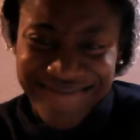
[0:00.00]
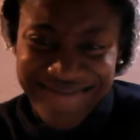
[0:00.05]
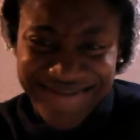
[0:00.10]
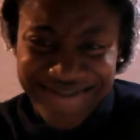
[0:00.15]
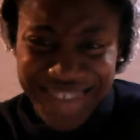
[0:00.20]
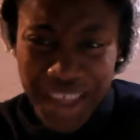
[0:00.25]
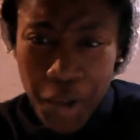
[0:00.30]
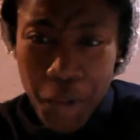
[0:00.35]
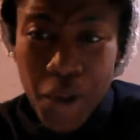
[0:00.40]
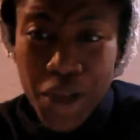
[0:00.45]

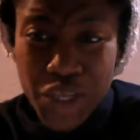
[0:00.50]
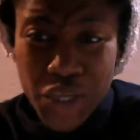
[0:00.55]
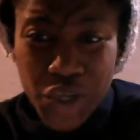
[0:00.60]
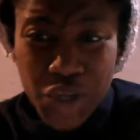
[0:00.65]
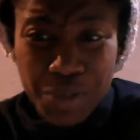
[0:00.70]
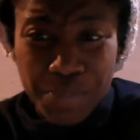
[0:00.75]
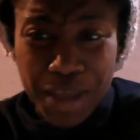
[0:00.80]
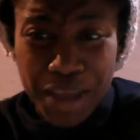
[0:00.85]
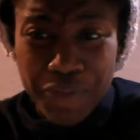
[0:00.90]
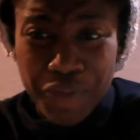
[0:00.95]
They want you
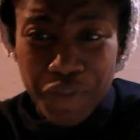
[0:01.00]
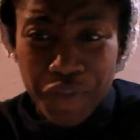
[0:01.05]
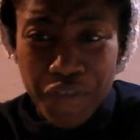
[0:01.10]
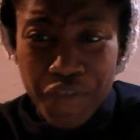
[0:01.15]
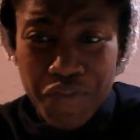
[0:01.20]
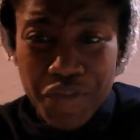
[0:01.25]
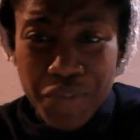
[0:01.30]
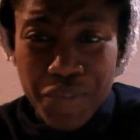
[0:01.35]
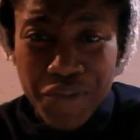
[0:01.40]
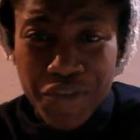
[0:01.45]
to pay for
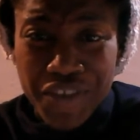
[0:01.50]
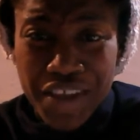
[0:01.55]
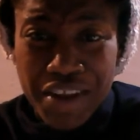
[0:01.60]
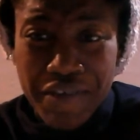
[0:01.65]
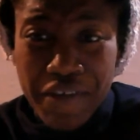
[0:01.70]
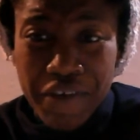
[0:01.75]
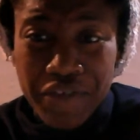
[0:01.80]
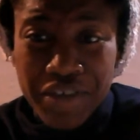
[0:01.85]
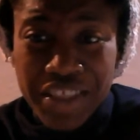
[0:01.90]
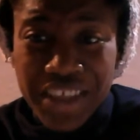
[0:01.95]
50% of
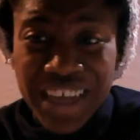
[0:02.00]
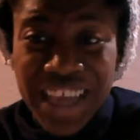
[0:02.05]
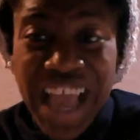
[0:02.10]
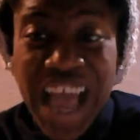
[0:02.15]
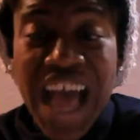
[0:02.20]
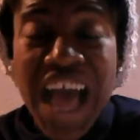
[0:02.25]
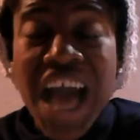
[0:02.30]
everything.